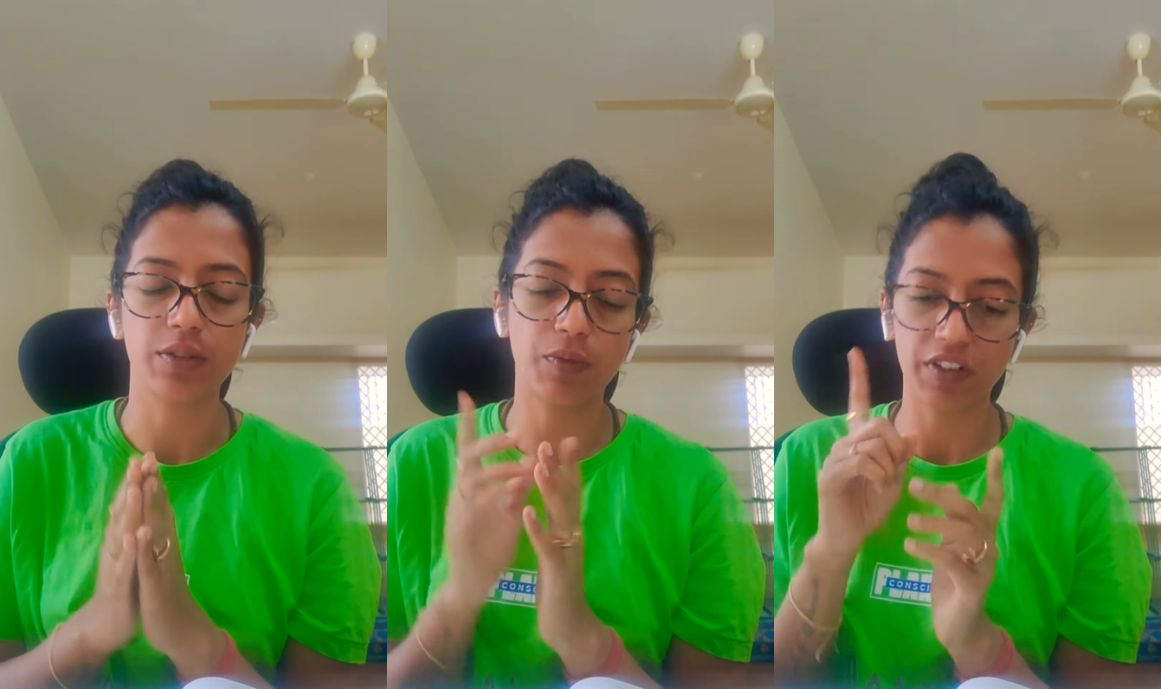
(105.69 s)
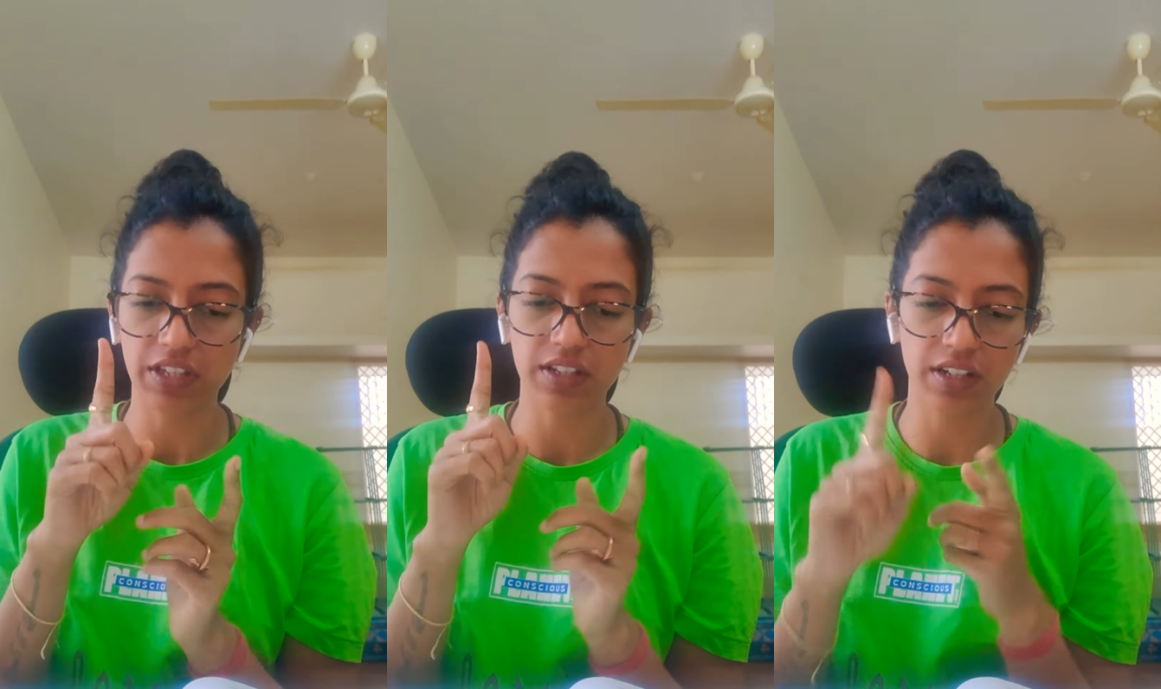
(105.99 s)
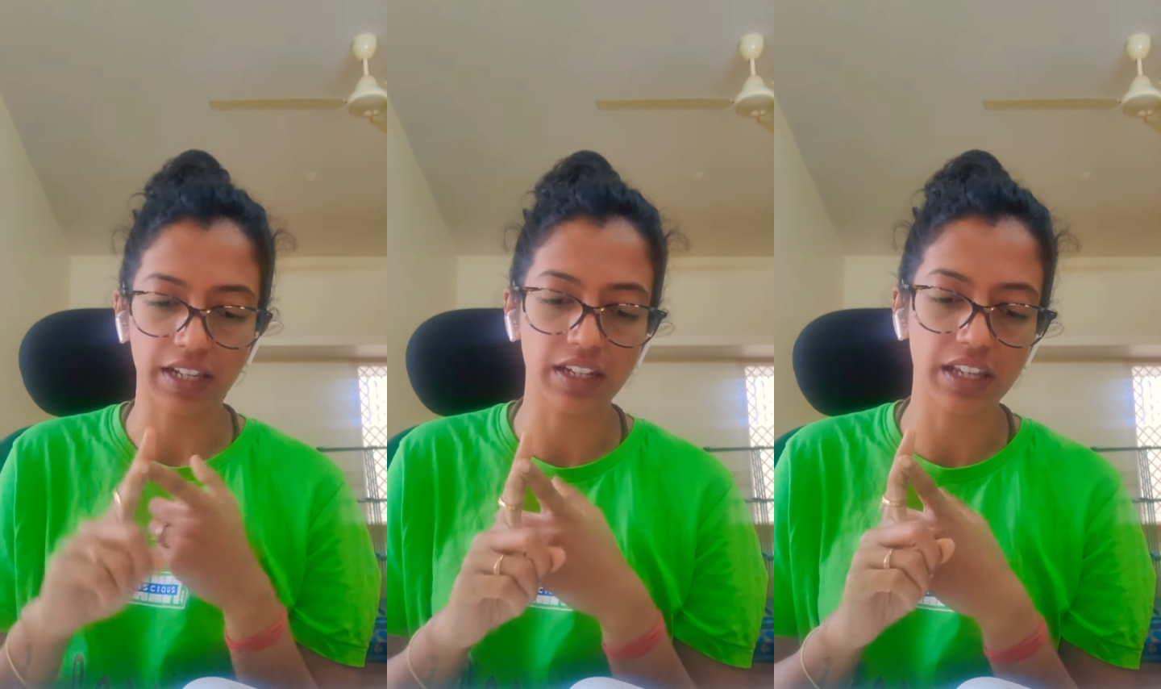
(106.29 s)
First
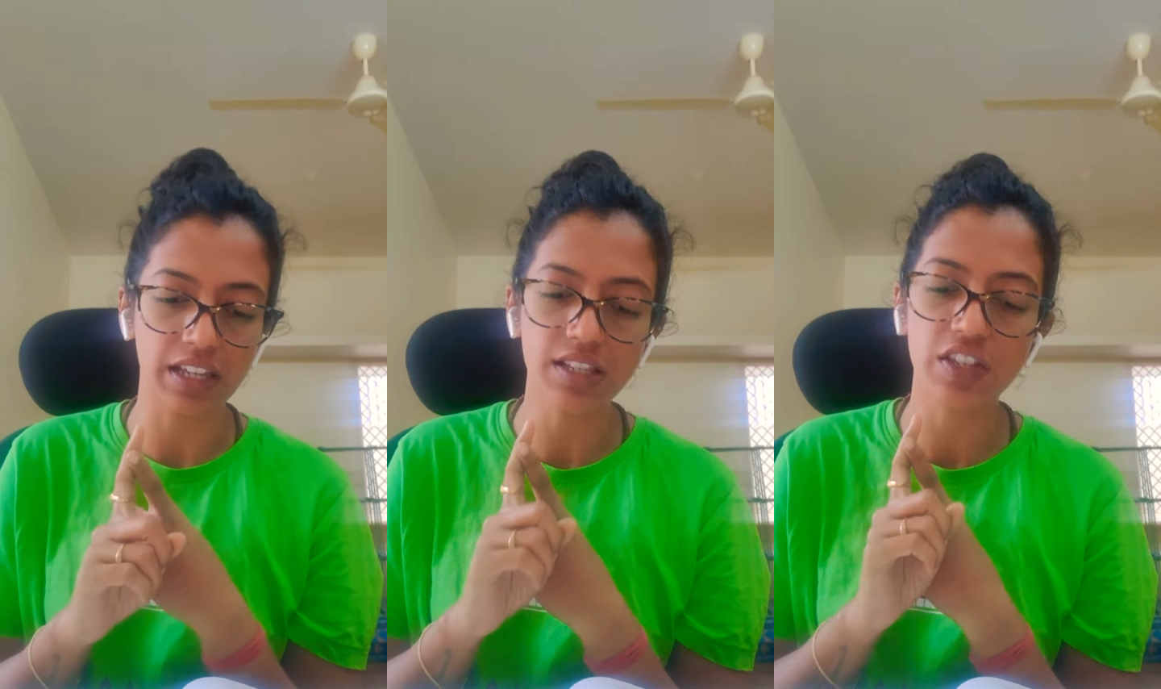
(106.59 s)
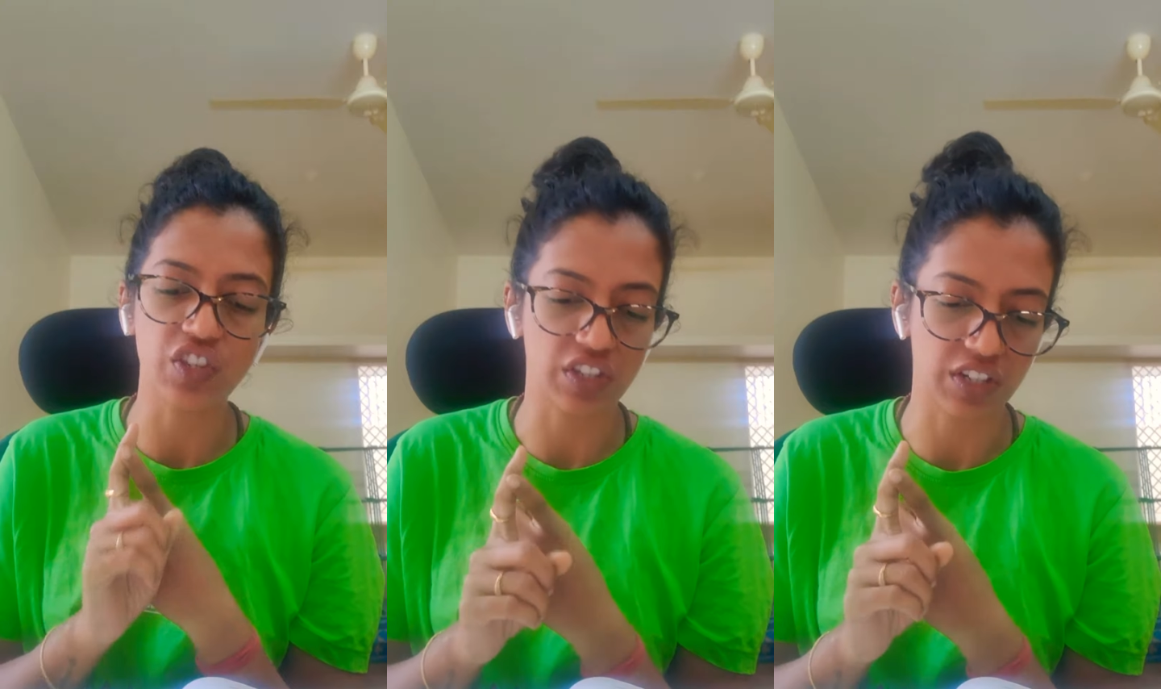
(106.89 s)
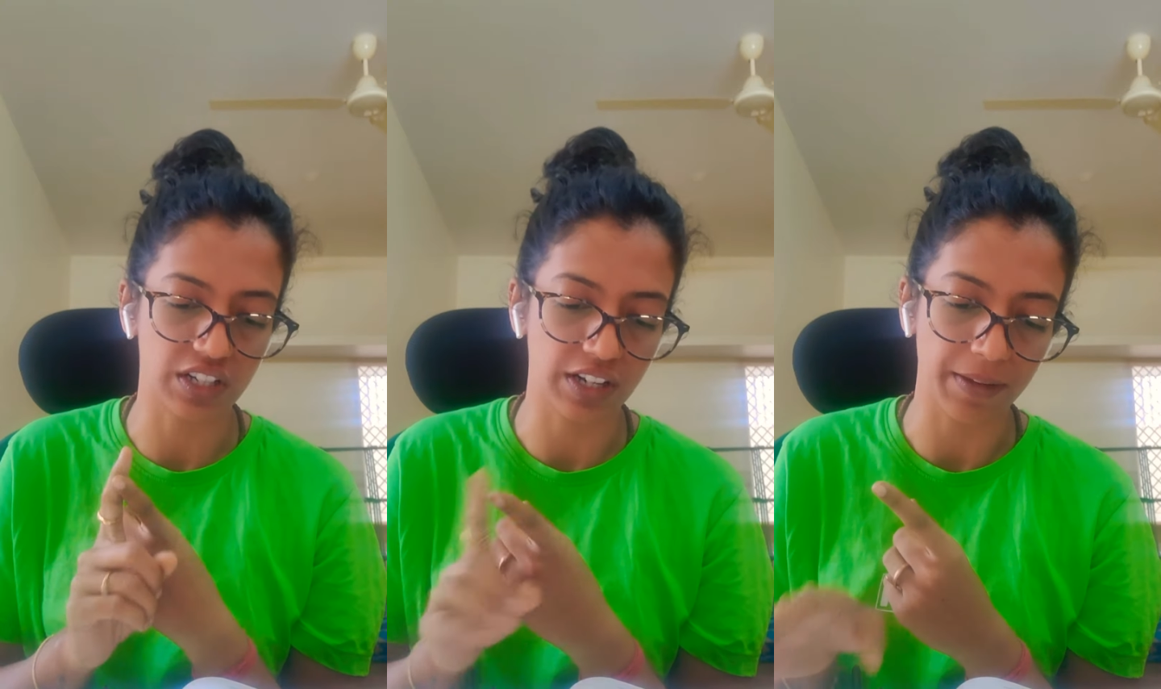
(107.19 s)
technique is just
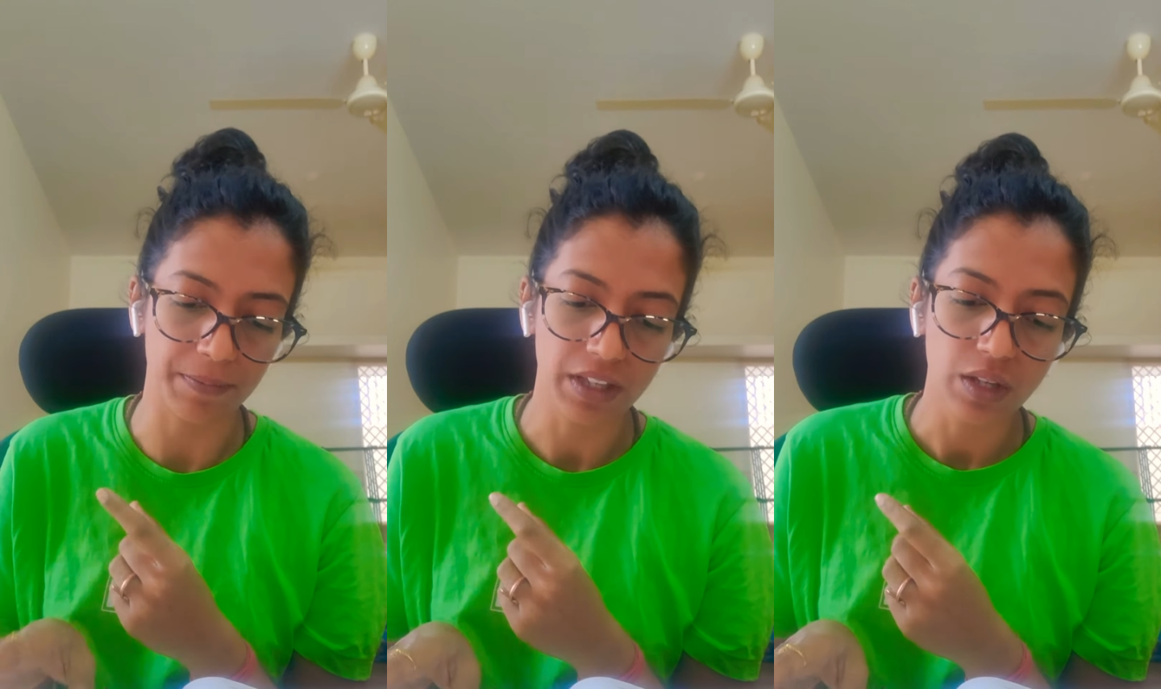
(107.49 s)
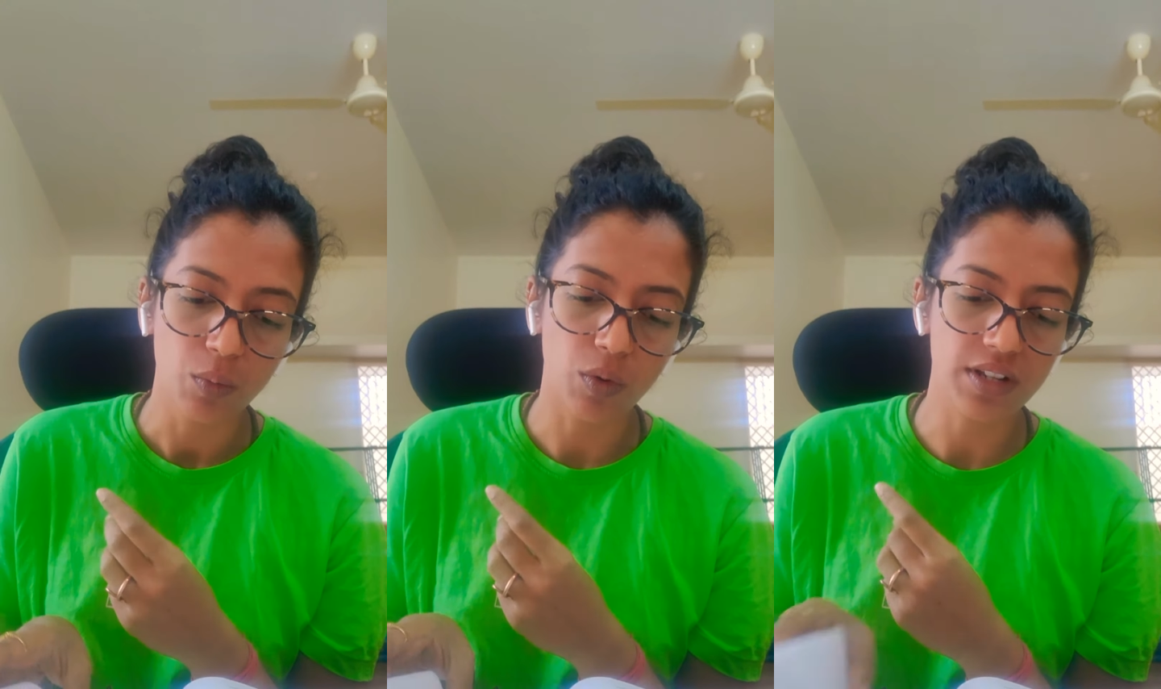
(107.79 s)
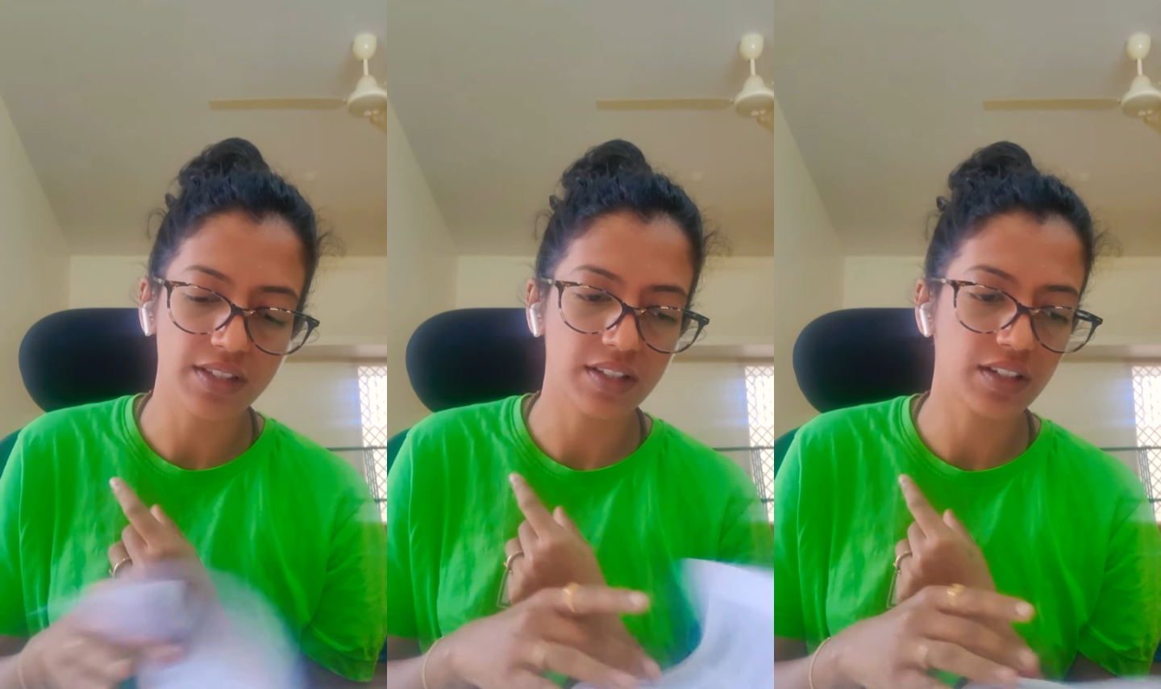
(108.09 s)
in time. What
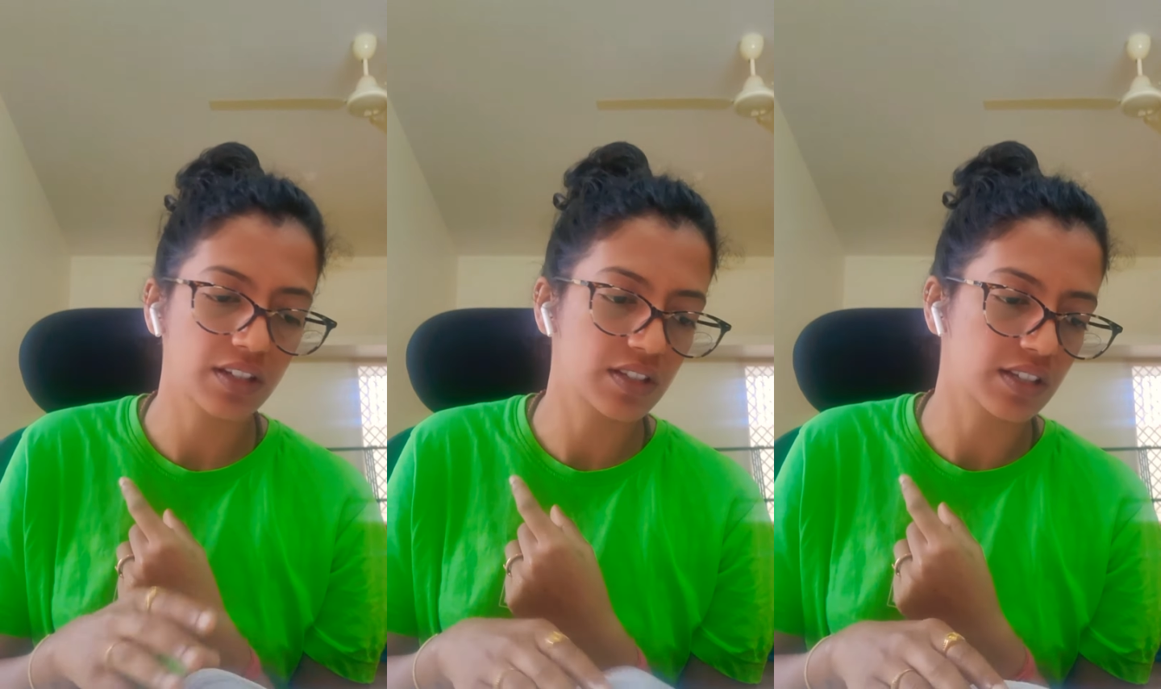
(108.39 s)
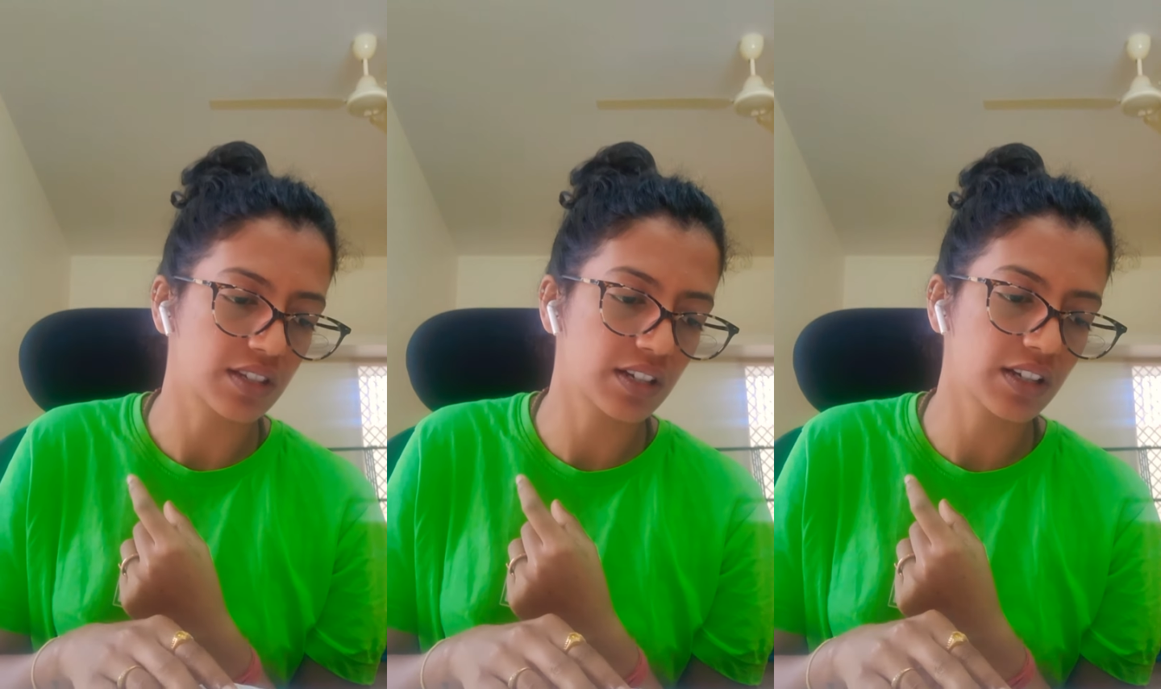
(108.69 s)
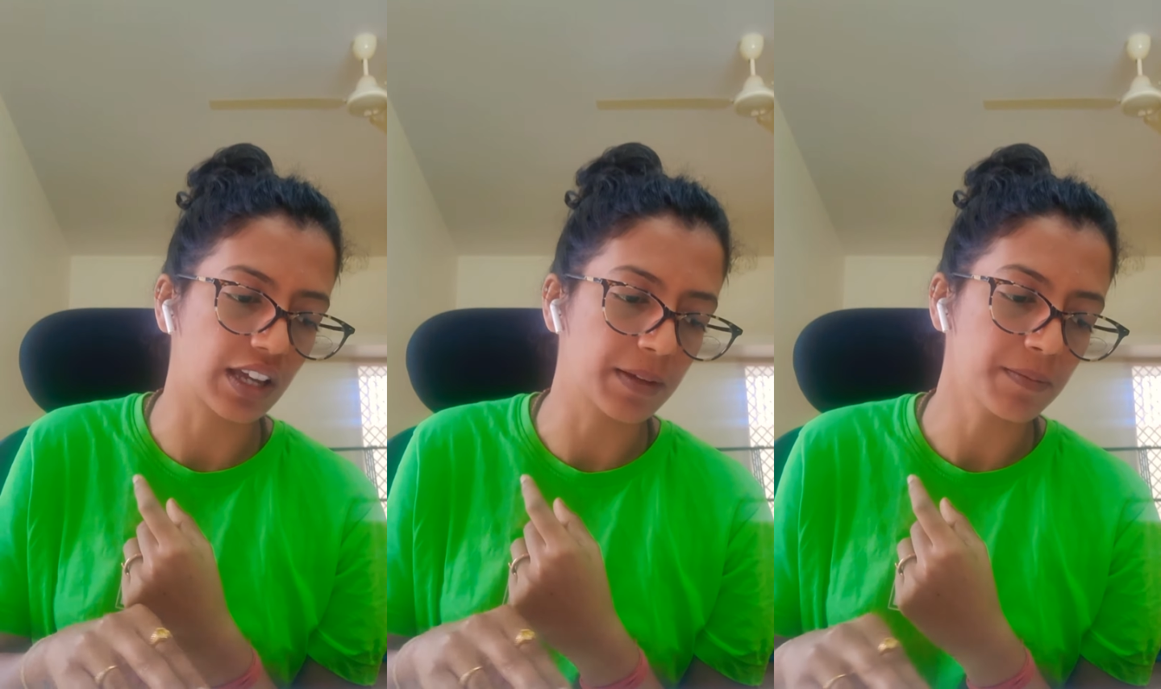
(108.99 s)
is it? Just in
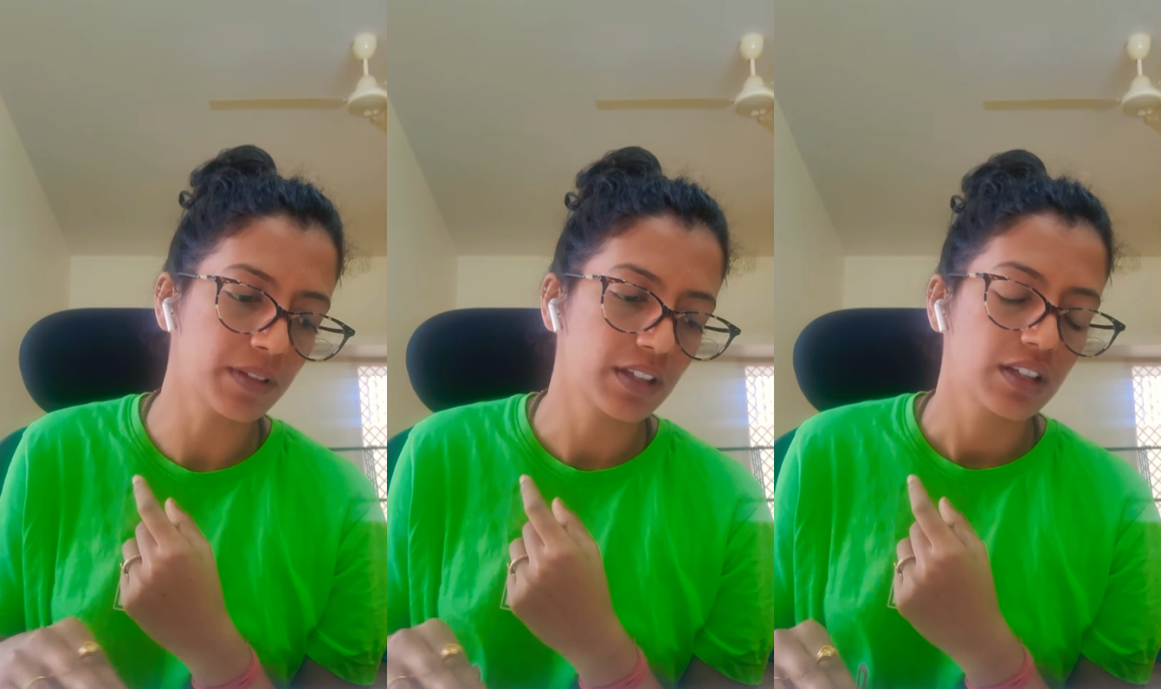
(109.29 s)
time.